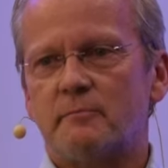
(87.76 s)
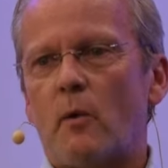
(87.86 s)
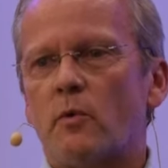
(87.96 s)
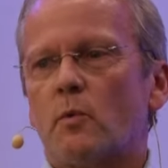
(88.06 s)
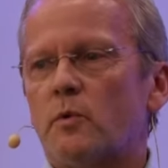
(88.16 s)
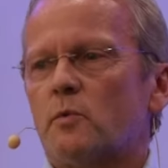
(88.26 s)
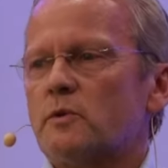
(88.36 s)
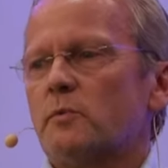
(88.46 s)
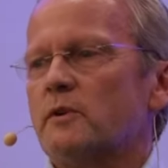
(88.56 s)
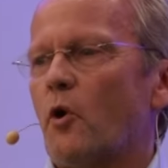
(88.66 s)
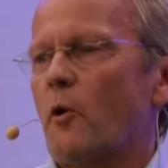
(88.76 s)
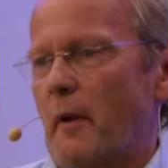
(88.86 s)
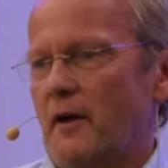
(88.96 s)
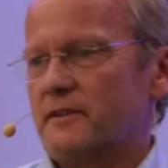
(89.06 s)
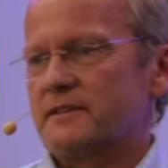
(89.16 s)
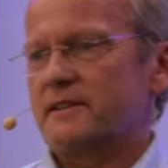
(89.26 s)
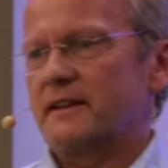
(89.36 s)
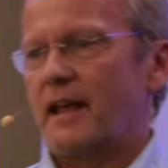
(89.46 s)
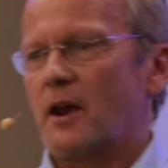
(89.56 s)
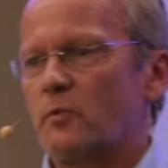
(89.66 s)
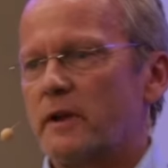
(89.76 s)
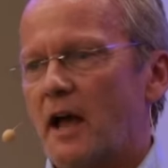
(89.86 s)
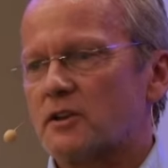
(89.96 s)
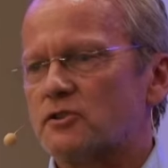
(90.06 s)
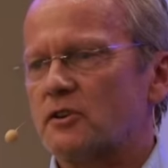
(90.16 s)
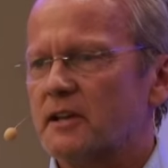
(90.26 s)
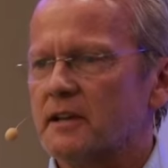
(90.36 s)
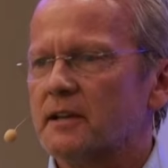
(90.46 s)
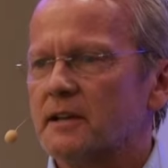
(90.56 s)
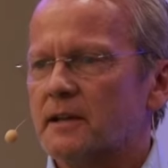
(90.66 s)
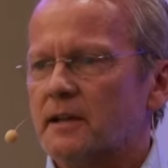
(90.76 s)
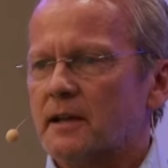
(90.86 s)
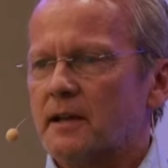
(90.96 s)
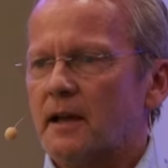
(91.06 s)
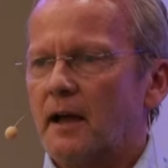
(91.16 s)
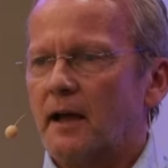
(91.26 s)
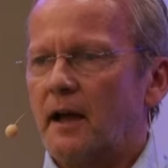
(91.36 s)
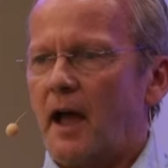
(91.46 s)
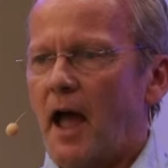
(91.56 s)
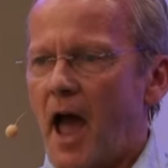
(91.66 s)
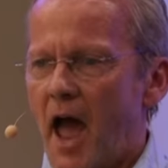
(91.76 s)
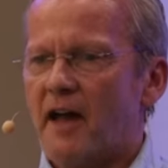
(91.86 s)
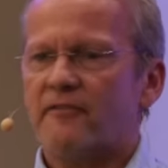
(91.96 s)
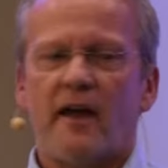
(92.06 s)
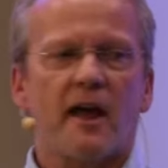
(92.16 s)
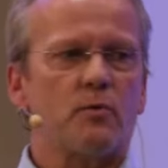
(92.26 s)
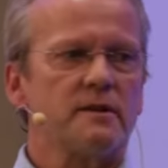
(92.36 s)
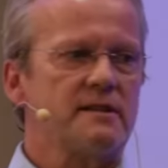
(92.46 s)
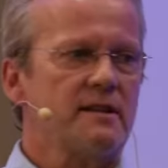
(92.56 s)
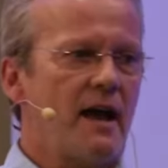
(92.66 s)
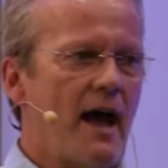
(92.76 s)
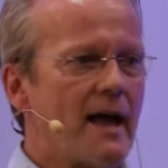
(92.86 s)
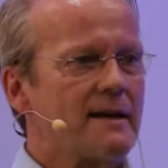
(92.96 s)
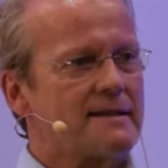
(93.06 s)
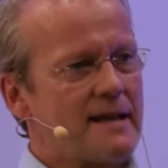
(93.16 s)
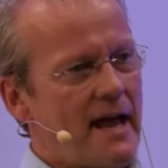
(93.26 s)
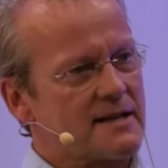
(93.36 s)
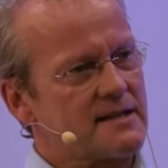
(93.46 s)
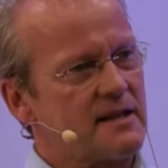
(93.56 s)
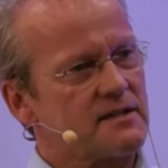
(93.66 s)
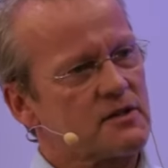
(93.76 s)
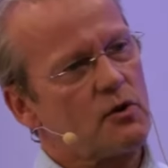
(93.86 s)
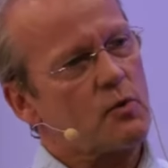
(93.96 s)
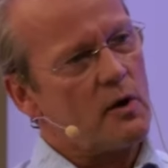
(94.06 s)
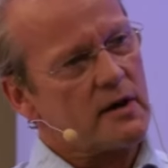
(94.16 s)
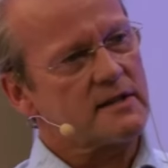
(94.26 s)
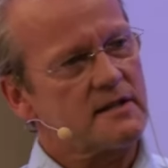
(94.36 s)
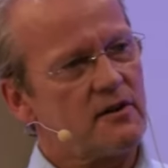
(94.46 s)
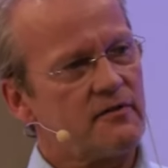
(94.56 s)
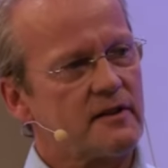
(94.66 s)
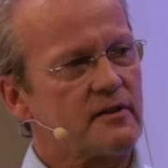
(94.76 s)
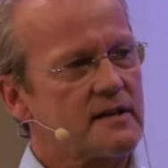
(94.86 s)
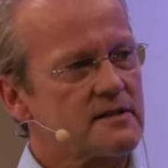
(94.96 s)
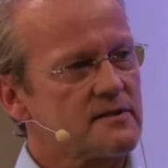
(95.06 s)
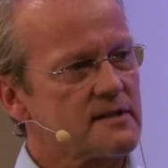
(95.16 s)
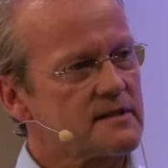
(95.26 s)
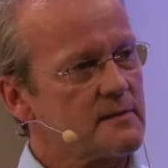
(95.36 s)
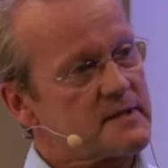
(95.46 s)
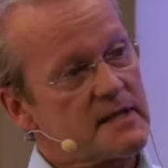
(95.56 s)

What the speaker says: But what do we know about this thing? Can we actually have equity and excellence or quality of education systems